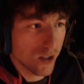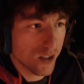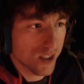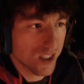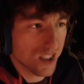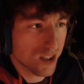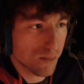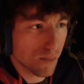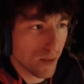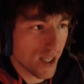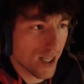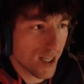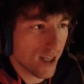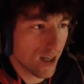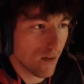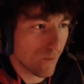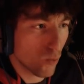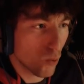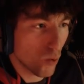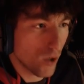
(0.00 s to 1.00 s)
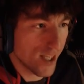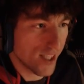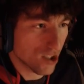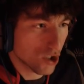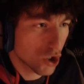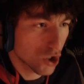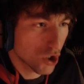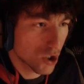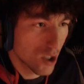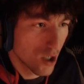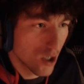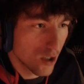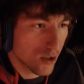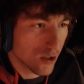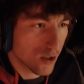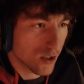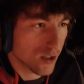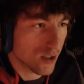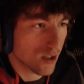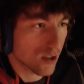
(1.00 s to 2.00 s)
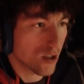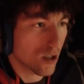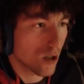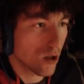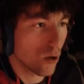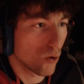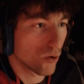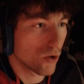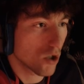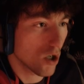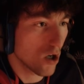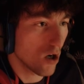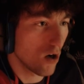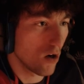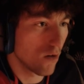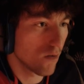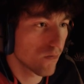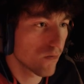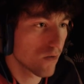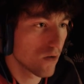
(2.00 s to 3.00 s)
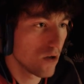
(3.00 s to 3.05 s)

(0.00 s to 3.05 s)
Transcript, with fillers: Speaking of which, this is closed off.